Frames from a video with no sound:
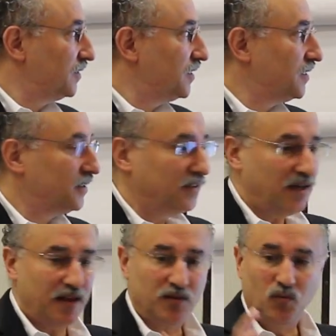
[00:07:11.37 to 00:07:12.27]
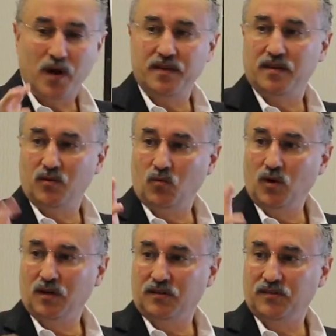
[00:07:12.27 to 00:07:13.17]
and the way that it
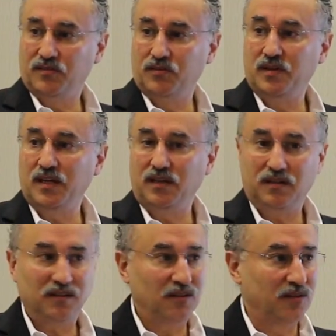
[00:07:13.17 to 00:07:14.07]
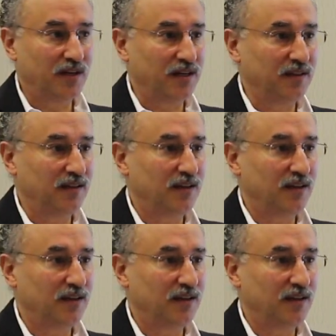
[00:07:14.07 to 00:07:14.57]
works is unique, okay?